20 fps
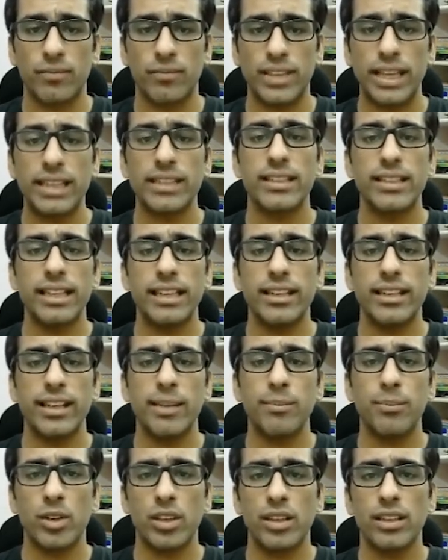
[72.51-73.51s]
In the
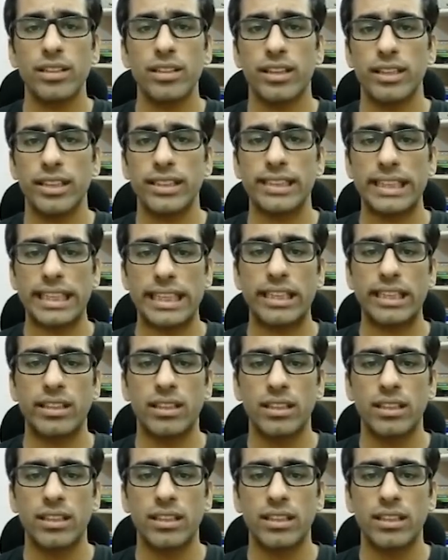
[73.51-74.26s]
Teletype Model 33,